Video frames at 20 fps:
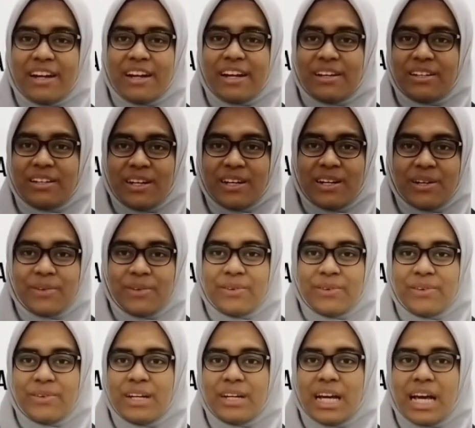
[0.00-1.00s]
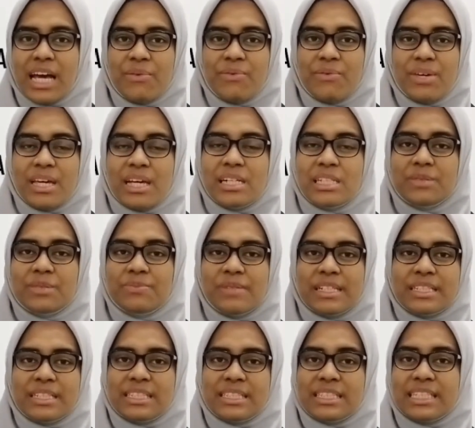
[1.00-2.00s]
Right now, I will
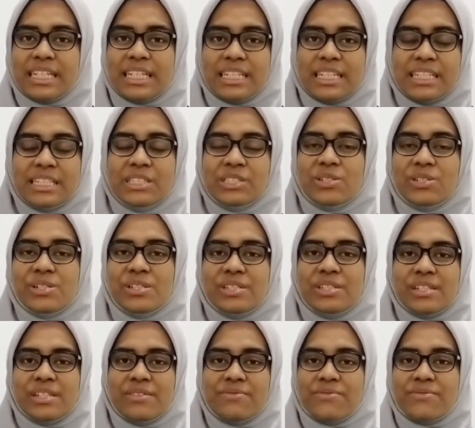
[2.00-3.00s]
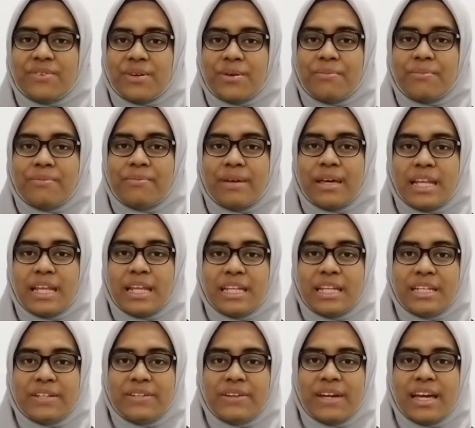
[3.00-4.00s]
explain second solution from
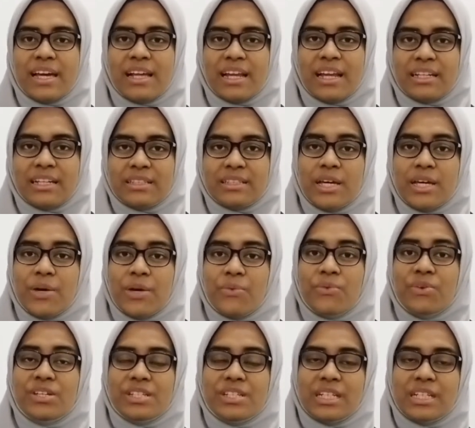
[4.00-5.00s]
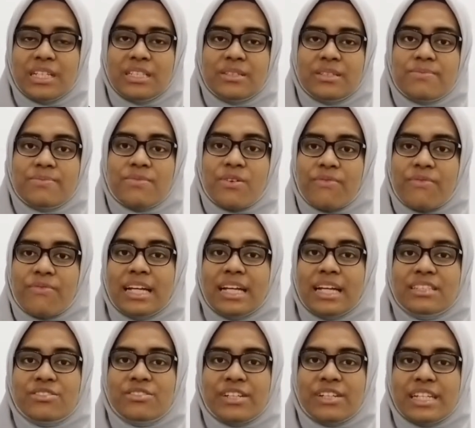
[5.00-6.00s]
Malindo Airlines, which is
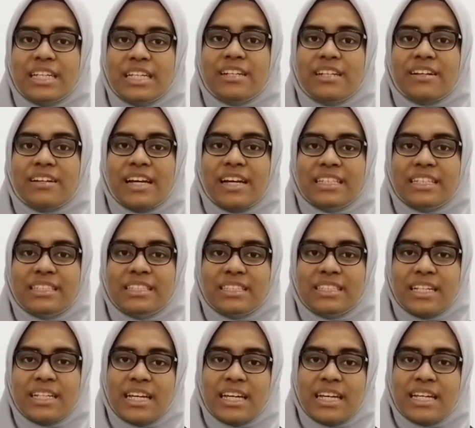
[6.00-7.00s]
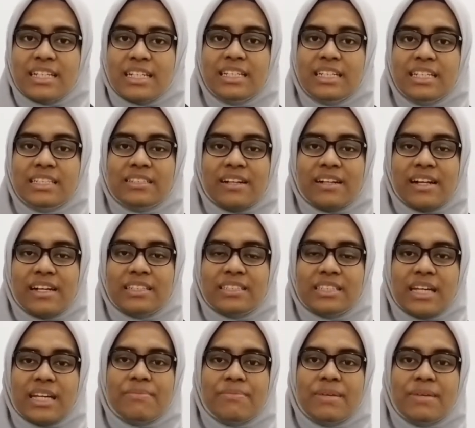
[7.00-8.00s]
provide training class. This class
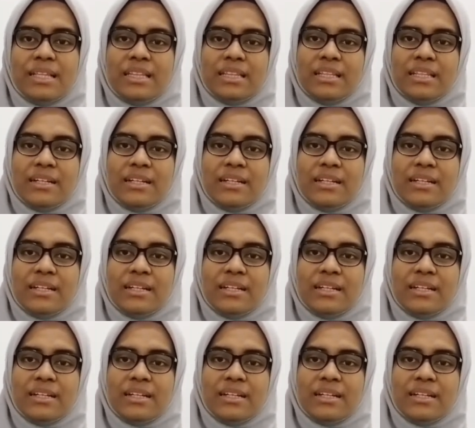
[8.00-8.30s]
can be